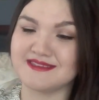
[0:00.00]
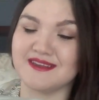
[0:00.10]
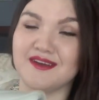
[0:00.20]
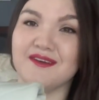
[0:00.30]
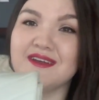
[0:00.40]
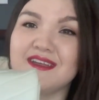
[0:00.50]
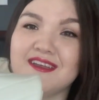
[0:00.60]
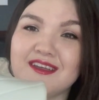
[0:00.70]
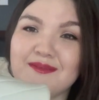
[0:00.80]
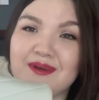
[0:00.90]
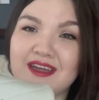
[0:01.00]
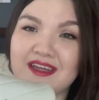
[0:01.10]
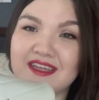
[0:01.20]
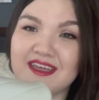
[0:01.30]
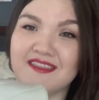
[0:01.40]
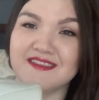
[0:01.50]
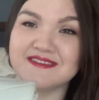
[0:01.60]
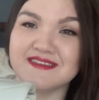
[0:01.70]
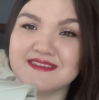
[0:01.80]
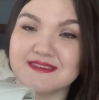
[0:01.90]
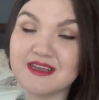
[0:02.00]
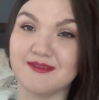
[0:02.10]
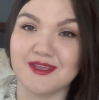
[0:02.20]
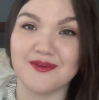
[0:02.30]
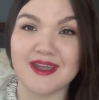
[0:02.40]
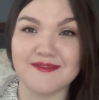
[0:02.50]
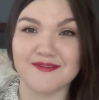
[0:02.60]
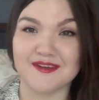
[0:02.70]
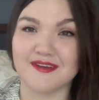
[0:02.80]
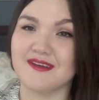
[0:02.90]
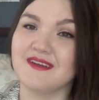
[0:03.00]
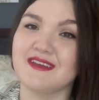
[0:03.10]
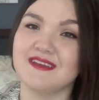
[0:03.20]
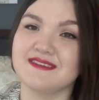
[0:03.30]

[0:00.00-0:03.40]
So, but again, this is gonna be great for